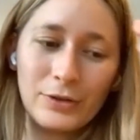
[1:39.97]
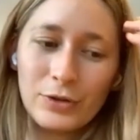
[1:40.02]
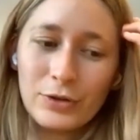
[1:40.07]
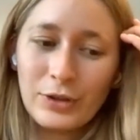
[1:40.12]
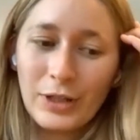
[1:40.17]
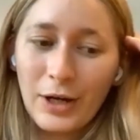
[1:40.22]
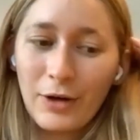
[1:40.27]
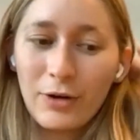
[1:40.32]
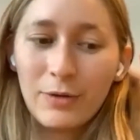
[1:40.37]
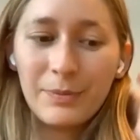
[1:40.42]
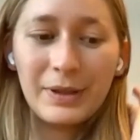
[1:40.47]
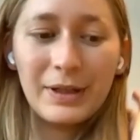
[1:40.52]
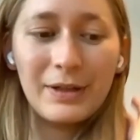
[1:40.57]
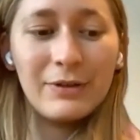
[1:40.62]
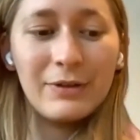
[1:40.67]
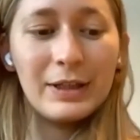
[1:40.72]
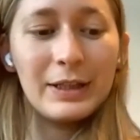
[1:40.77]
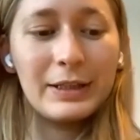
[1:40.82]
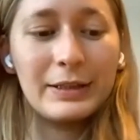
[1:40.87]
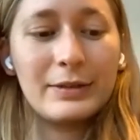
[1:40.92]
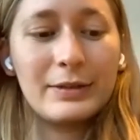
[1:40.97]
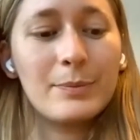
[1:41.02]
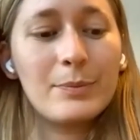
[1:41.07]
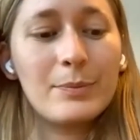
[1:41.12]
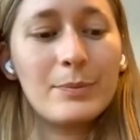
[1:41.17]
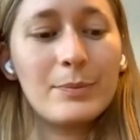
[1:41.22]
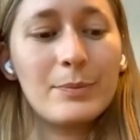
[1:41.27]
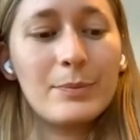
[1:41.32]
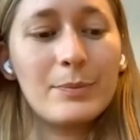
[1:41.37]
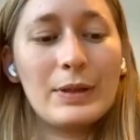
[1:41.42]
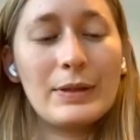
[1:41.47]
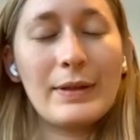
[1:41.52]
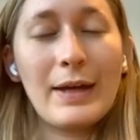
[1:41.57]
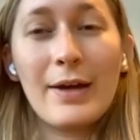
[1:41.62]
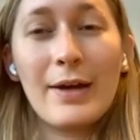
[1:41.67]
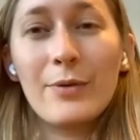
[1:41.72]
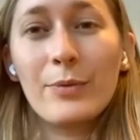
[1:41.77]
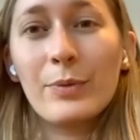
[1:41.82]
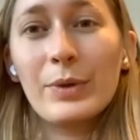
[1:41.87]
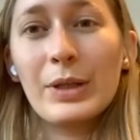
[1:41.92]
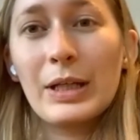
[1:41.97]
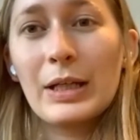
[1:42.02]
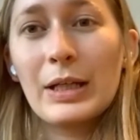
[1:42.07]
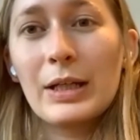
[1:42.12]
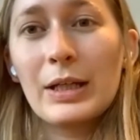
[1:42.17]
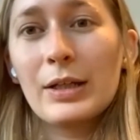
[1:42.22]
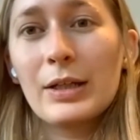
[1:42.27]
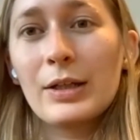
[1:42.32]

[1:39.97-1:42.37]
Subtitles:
to Jeremy, I think it's important that we